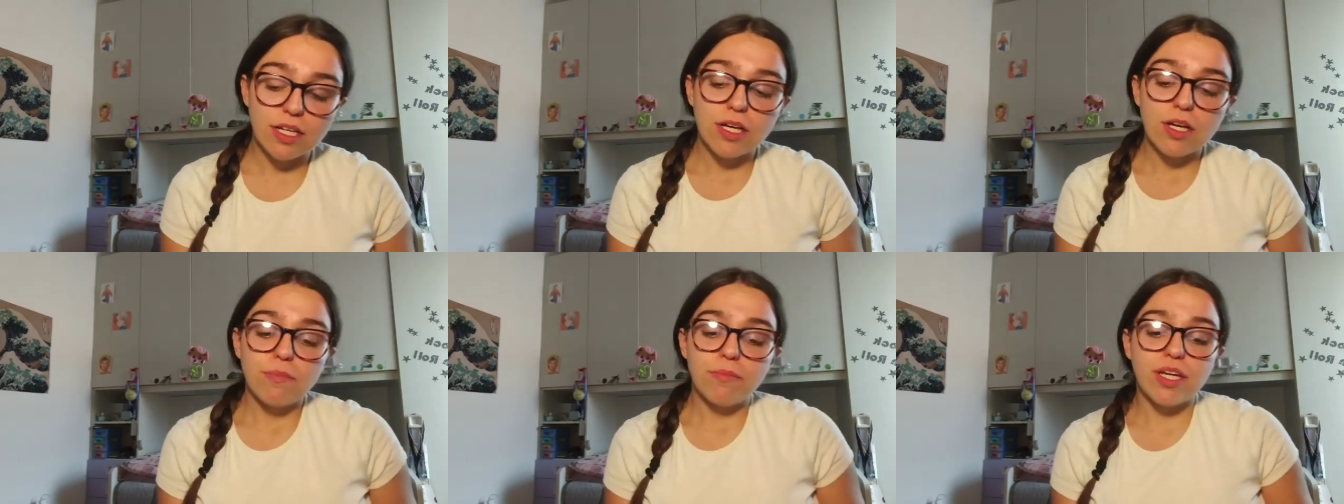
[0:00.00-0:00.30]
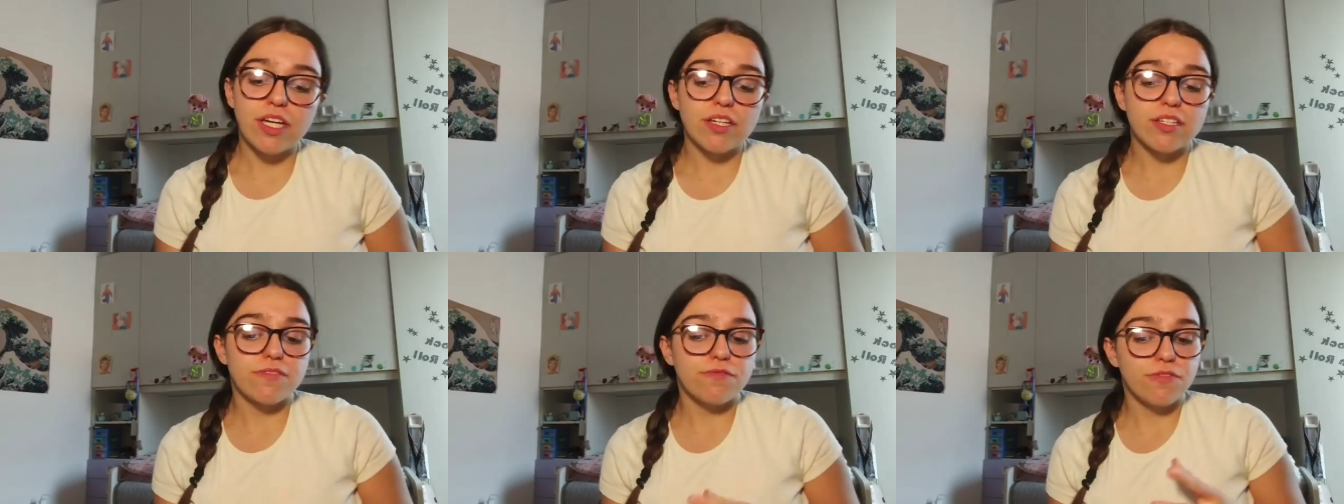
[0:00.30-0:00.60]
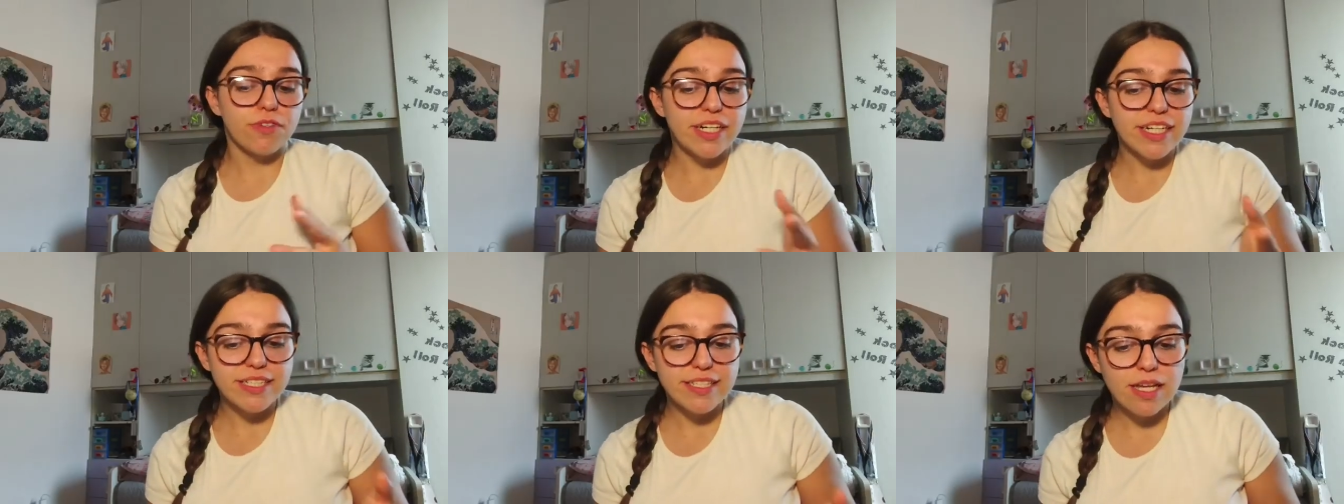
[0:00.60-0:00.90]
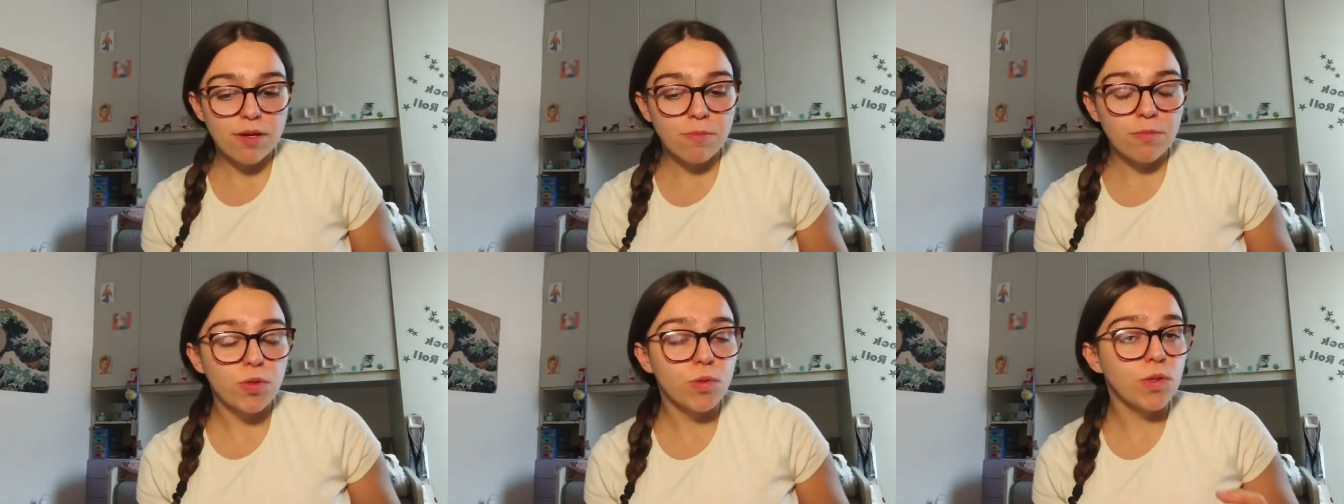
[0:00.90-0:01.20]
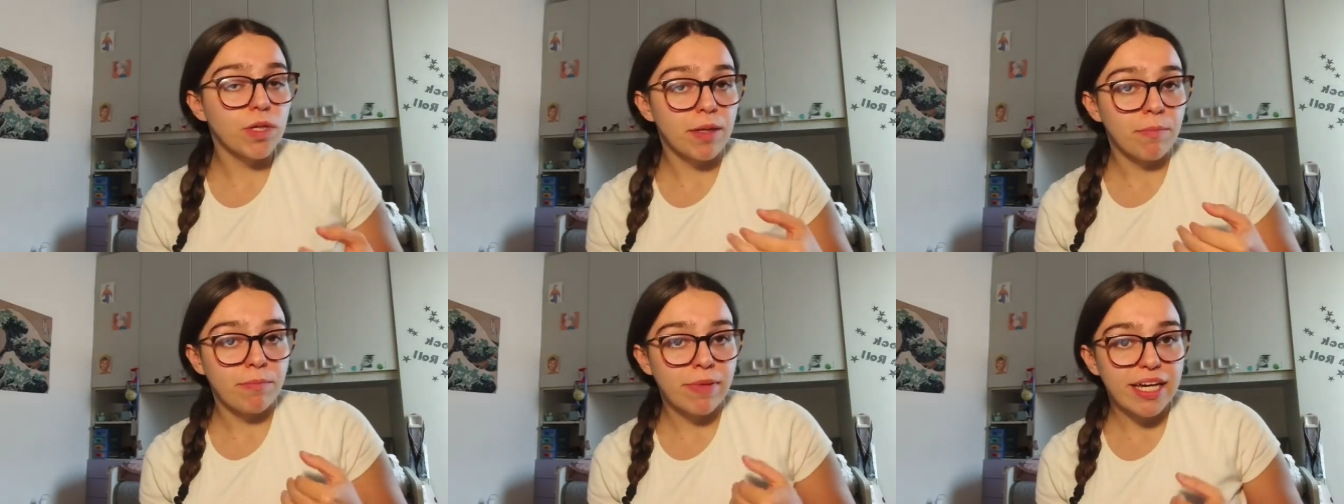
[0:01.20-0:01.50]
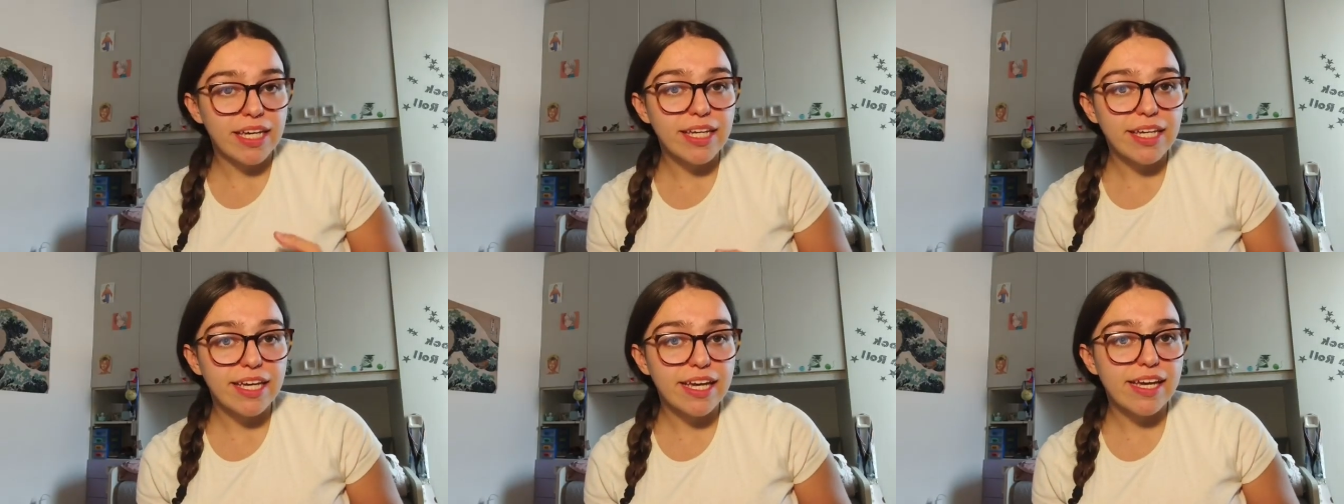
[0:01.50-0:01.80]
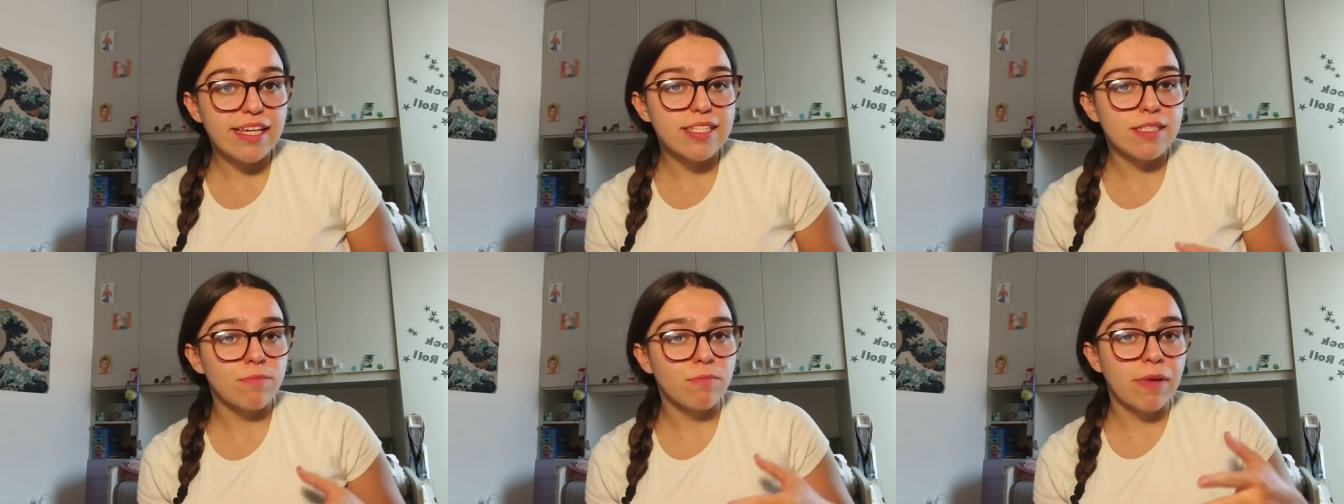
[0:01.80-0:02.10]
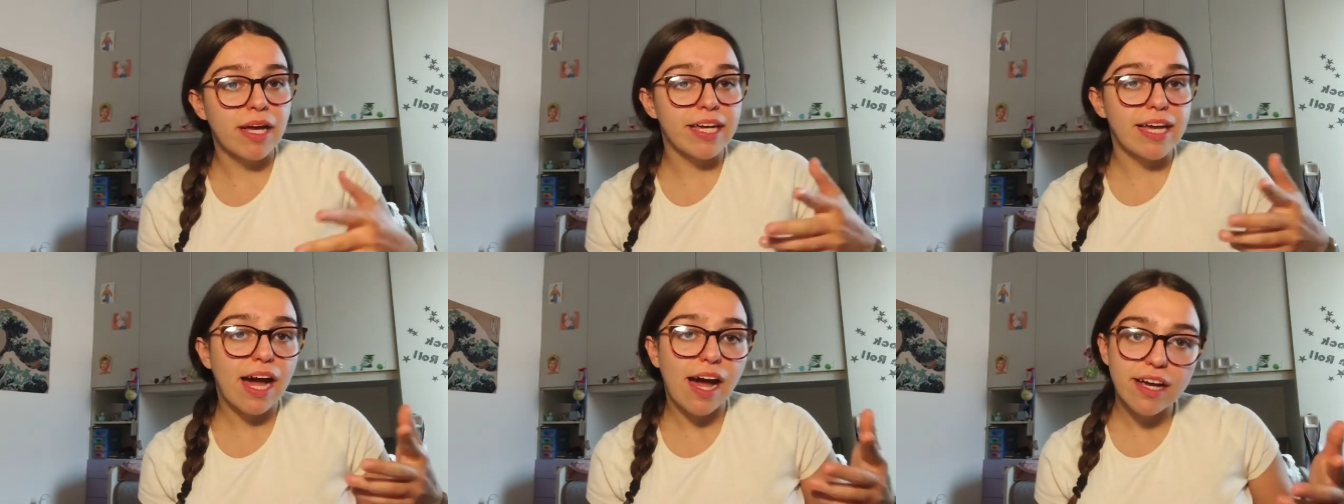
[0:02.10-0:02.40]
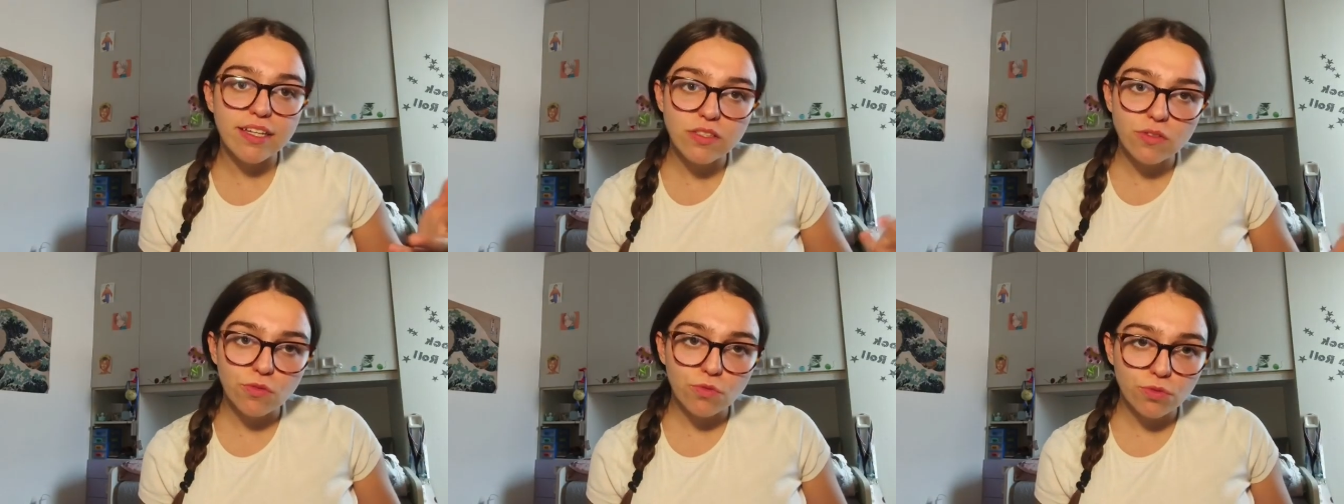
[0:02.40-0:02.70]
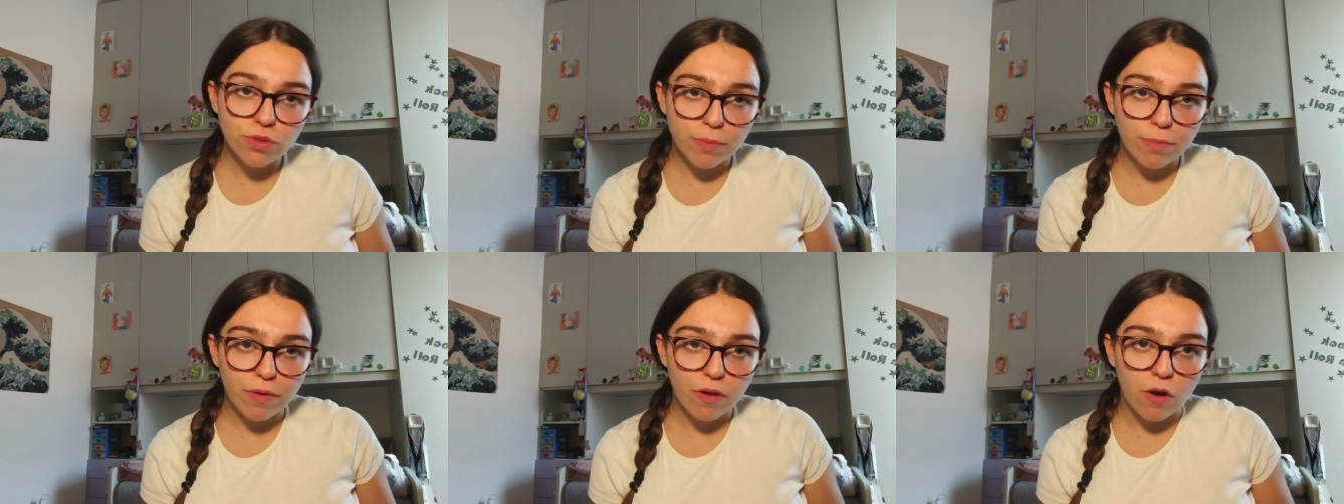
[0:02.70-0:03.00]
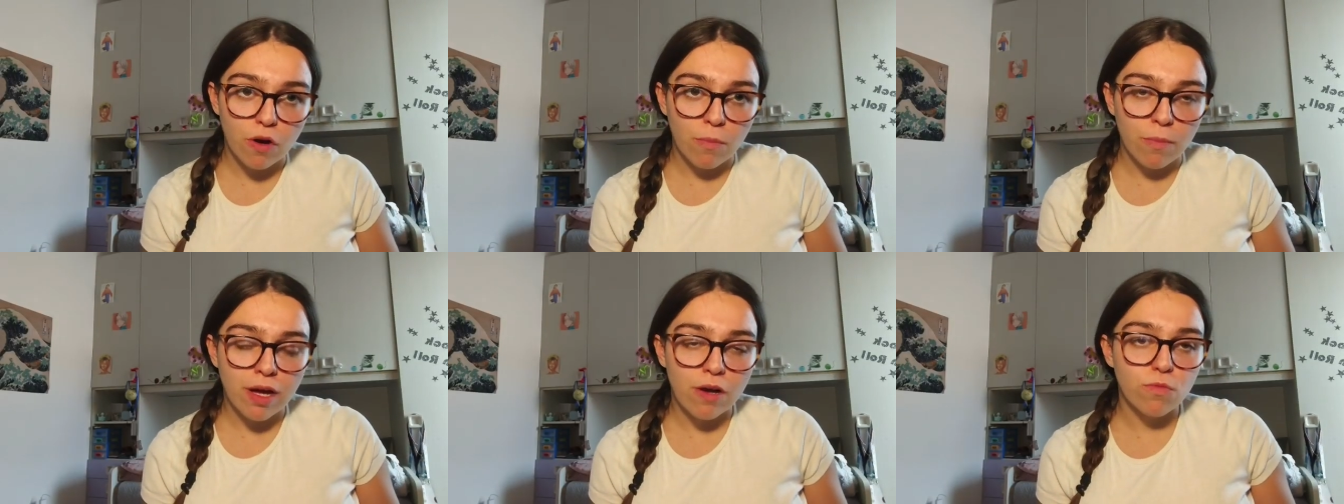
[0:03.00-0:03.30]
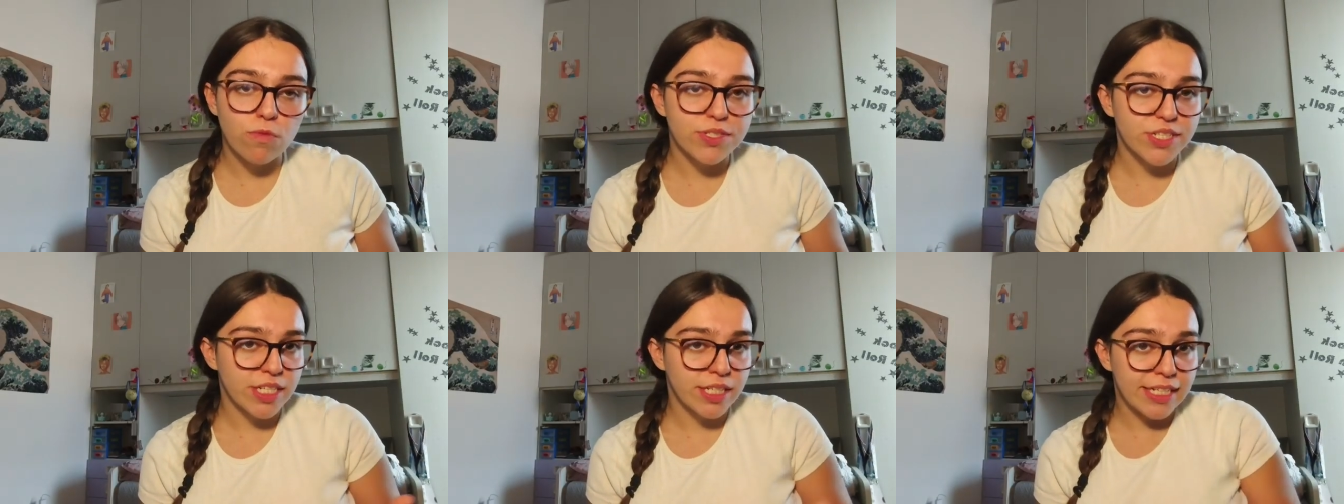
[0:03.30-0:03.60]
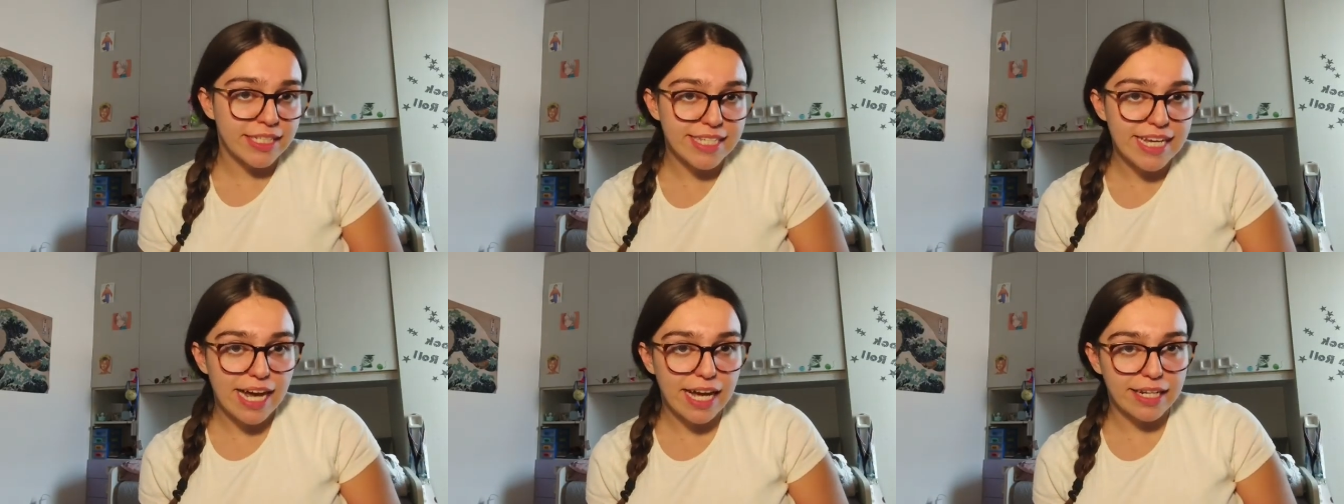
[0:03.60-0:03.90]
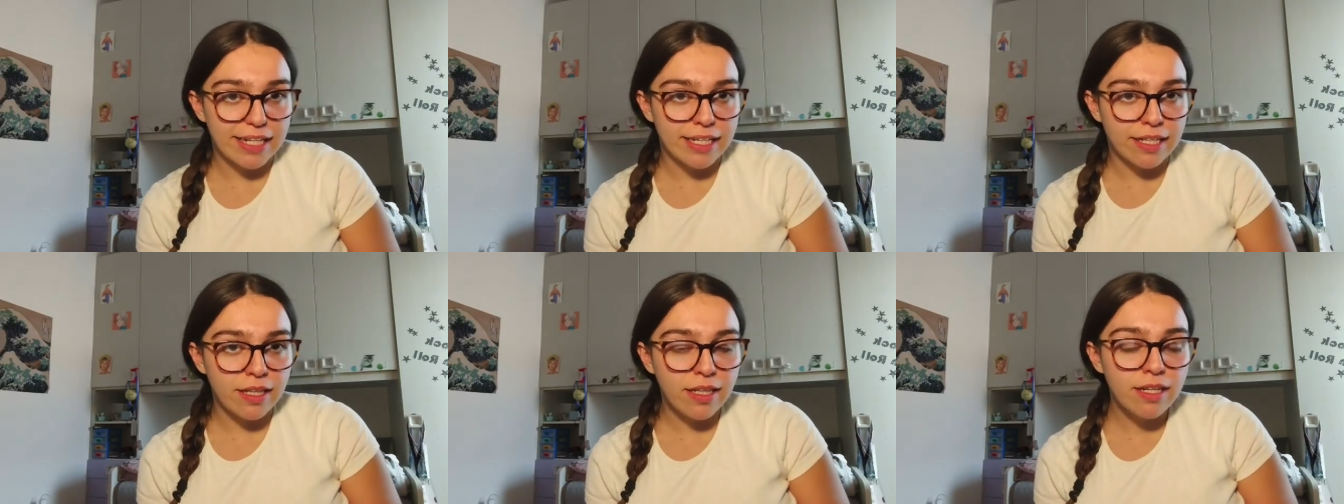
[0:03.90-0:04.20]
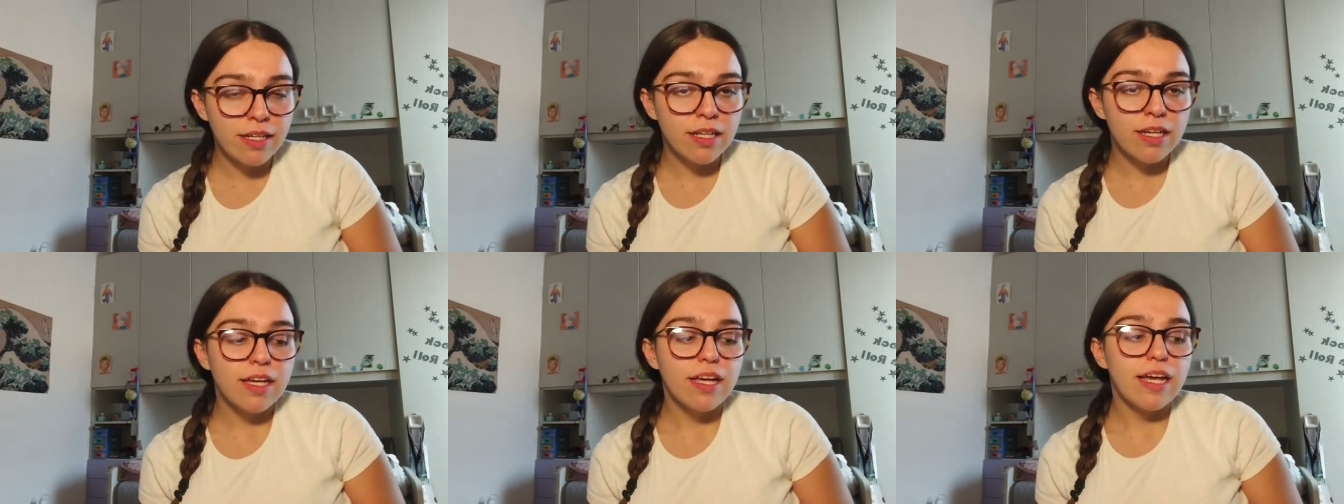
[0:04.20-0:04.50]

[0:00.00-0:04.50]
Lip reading: Because, for example, in my case, my high school diploma was in Italian.